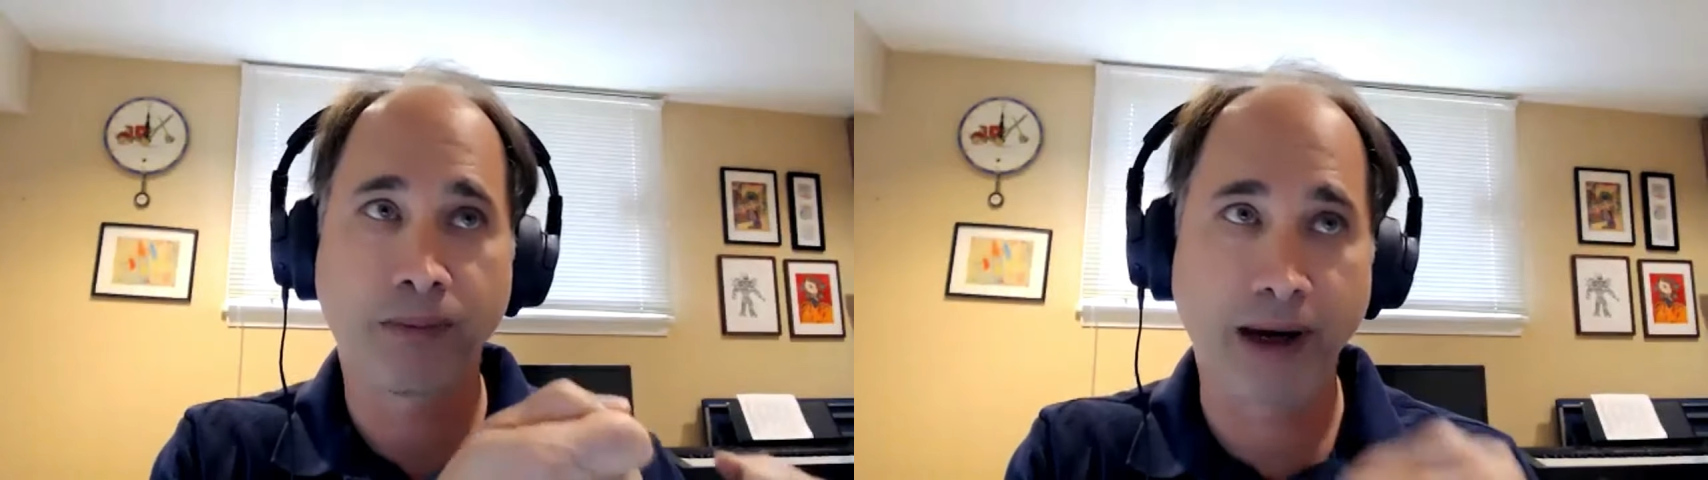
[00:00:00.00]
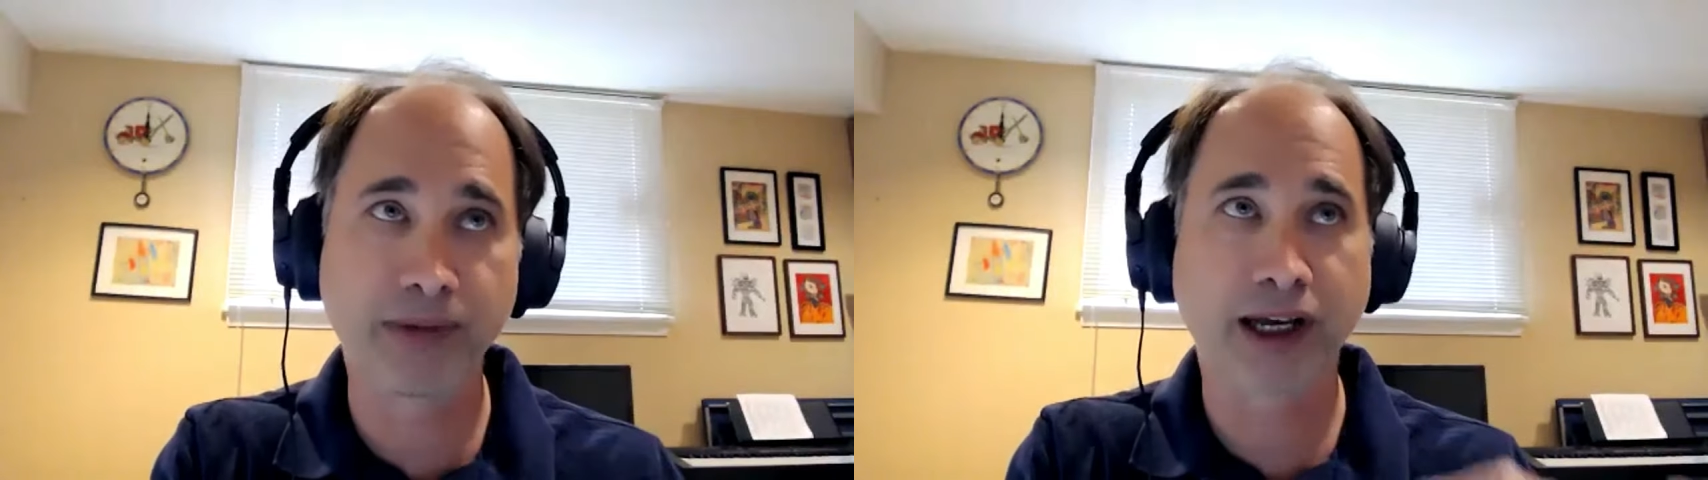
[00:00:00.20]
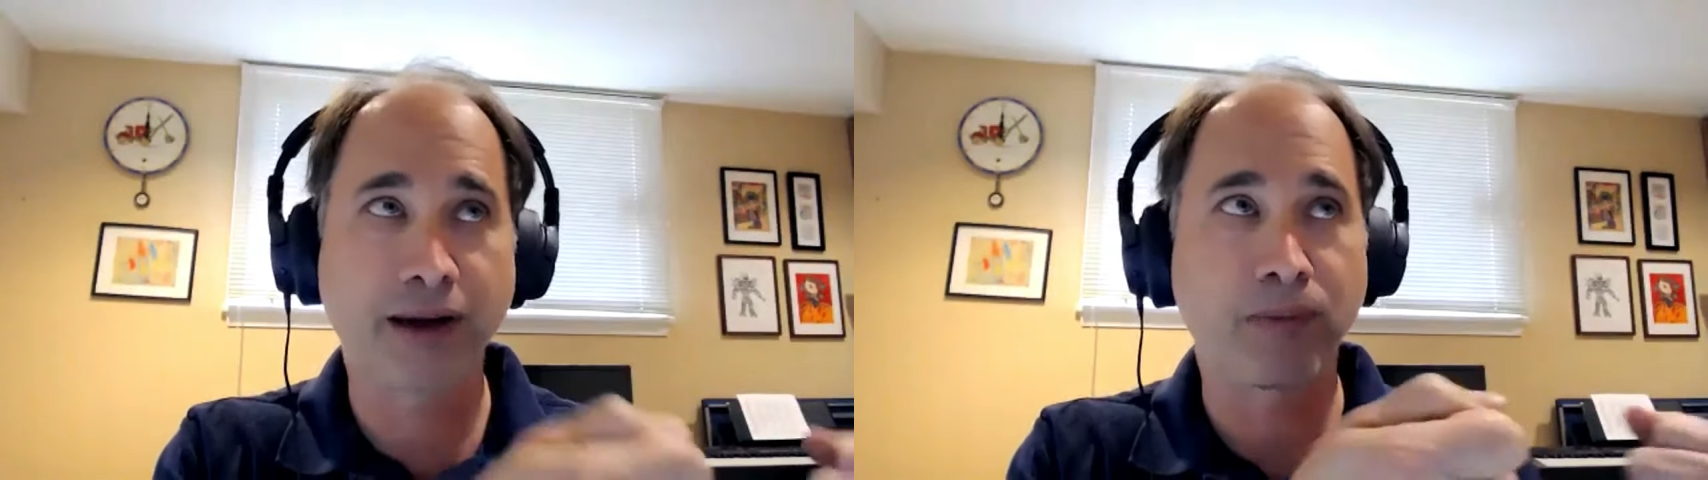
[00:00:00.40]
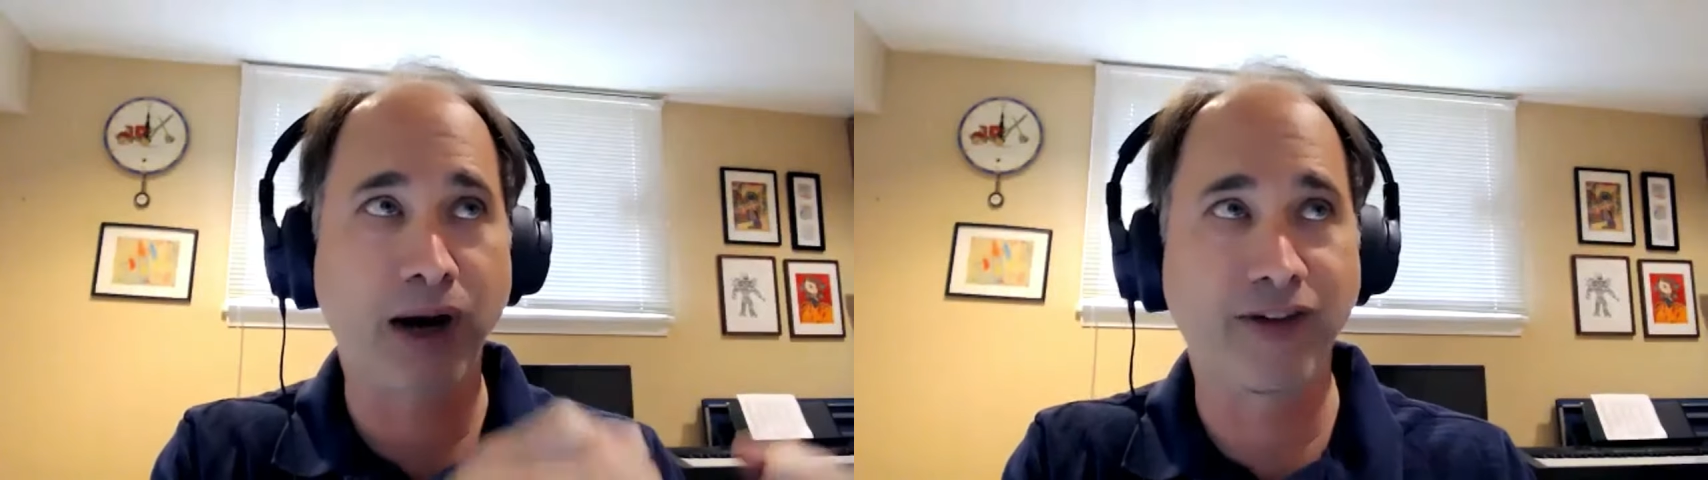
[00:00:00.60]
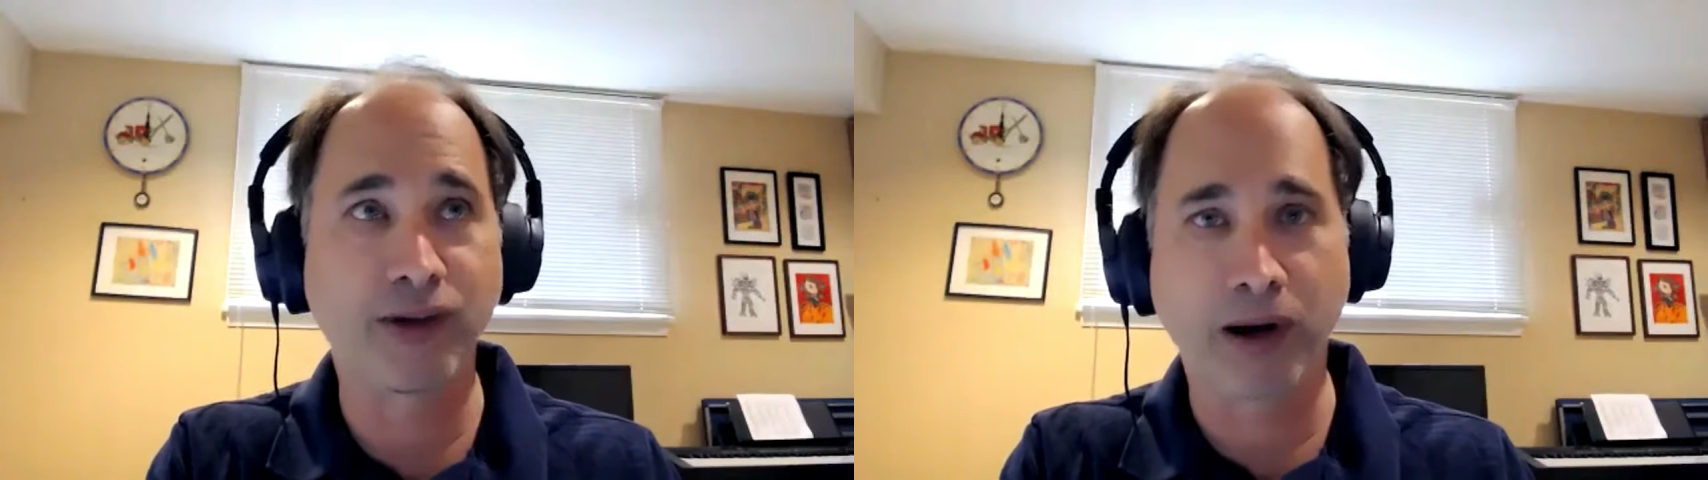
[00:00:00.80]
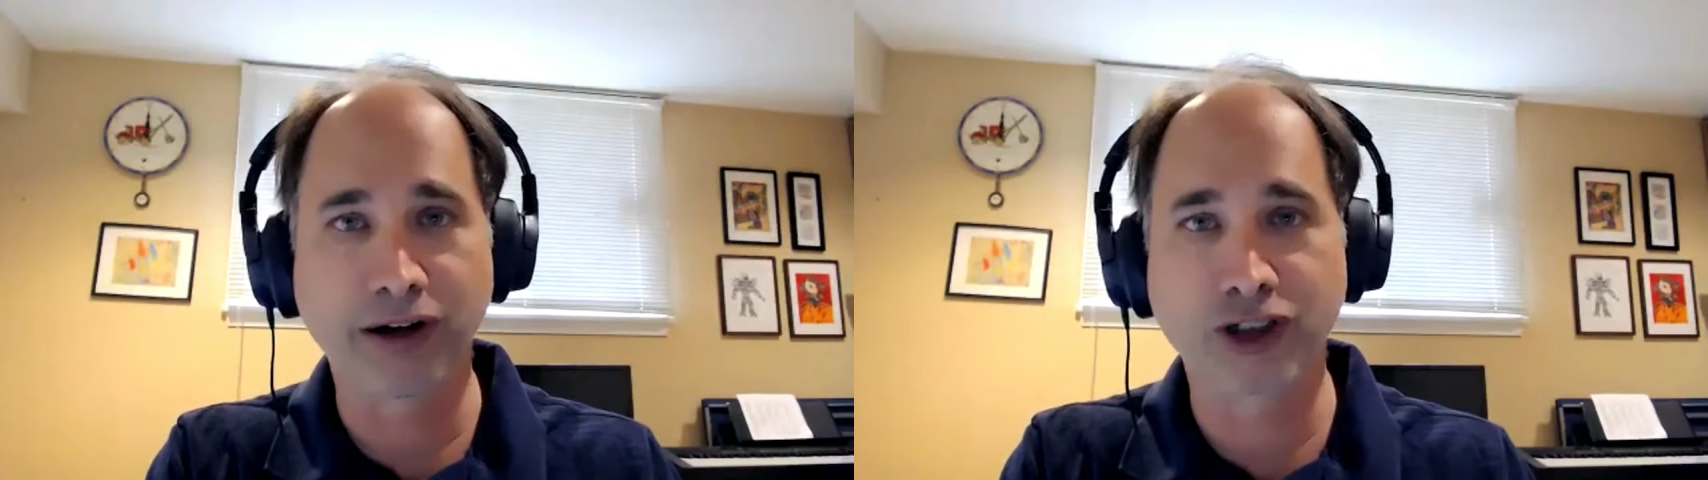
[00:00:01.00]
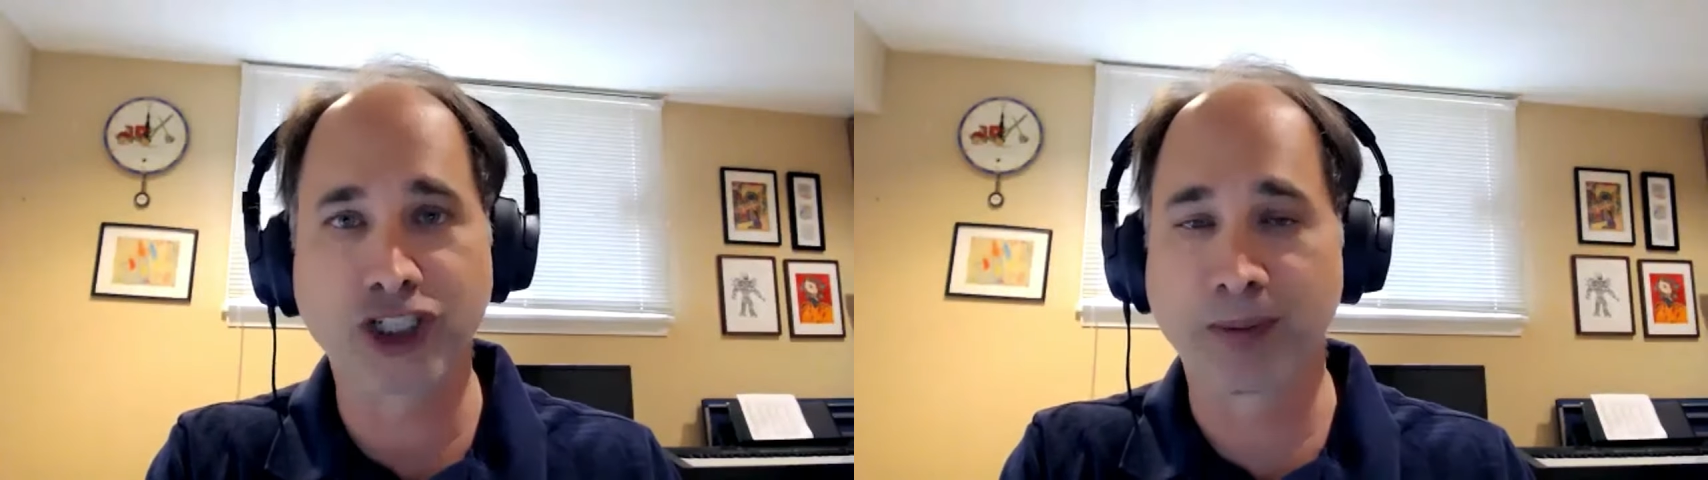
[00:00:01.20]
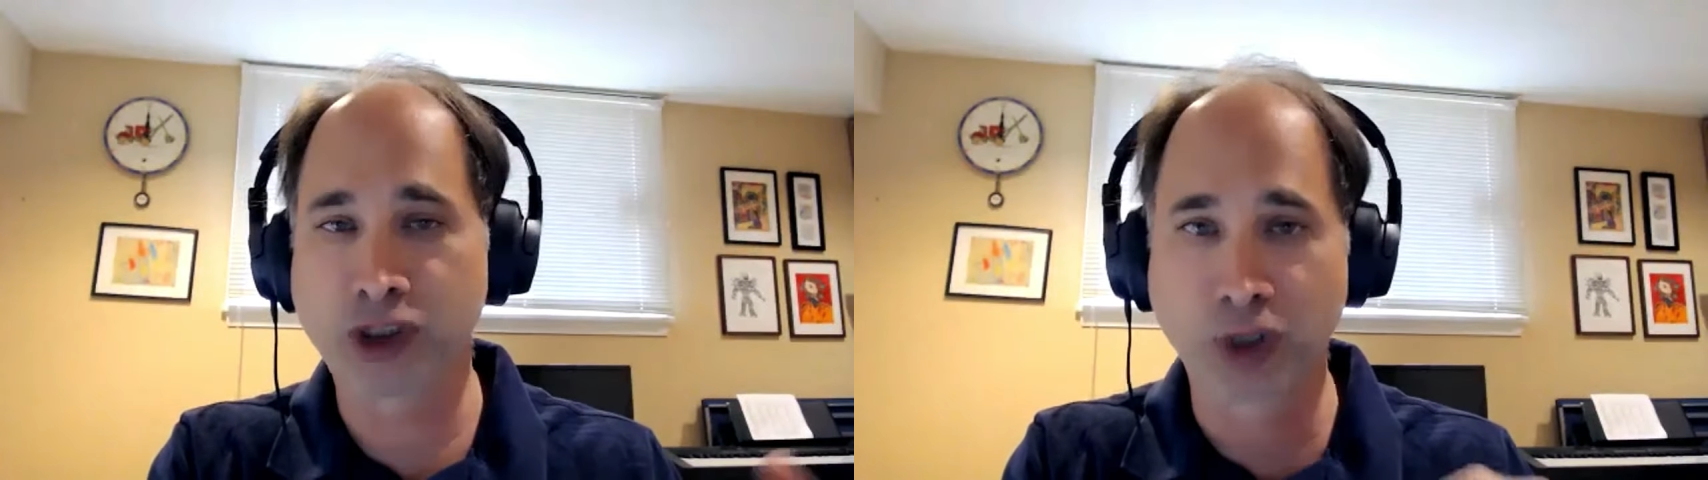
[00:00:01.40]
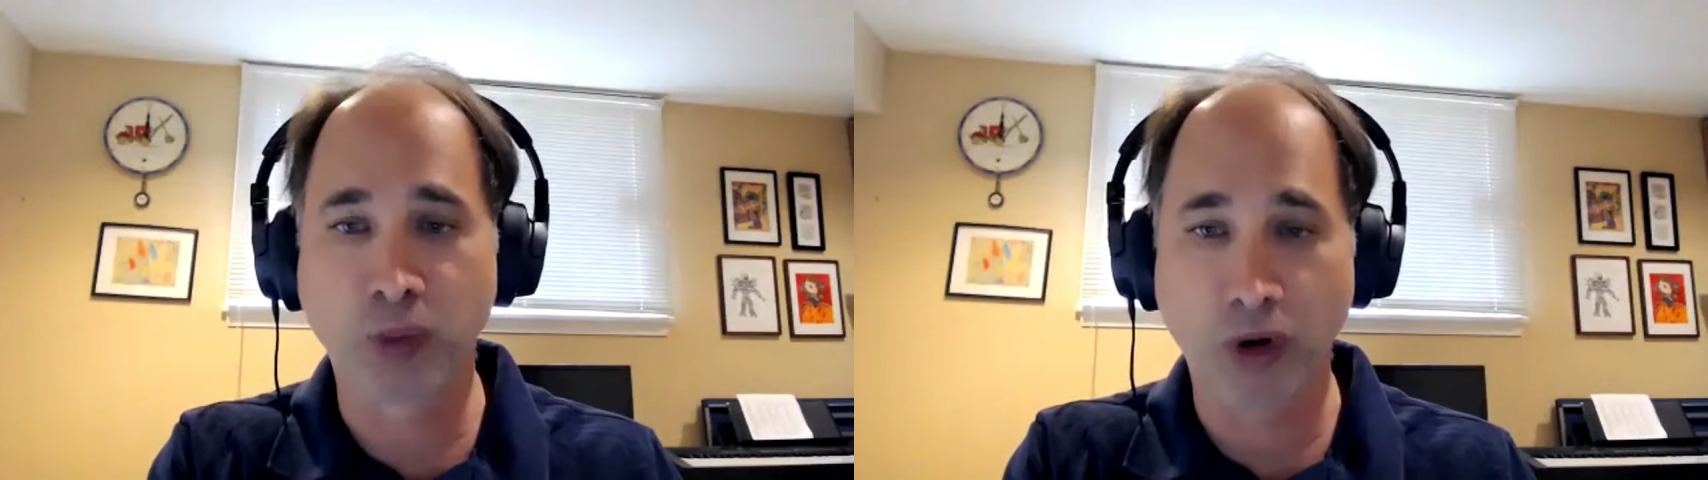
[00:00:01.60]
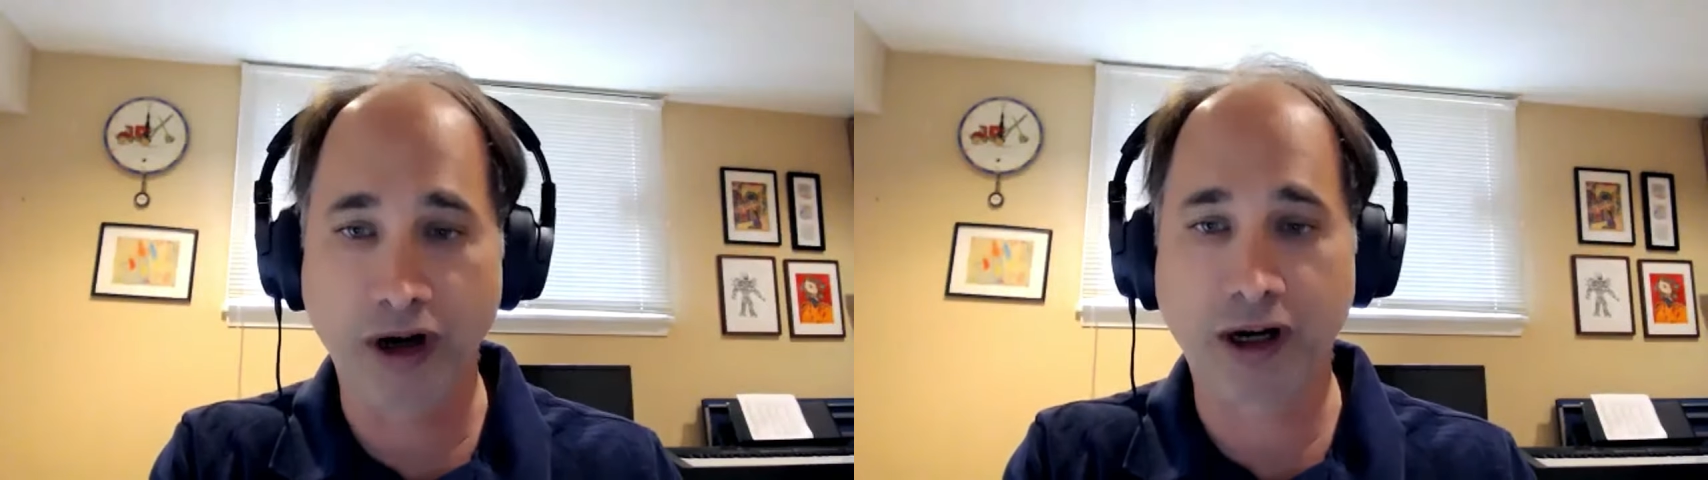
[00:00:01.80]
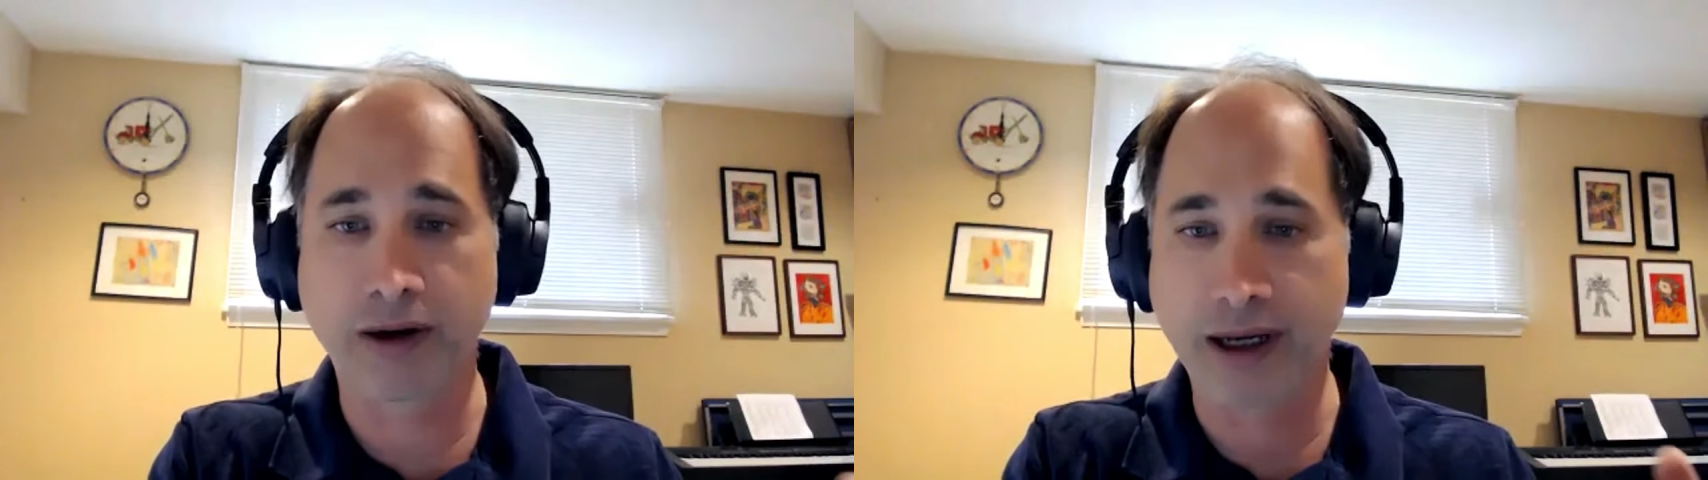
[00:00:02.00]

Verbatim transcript: public-private partnership should work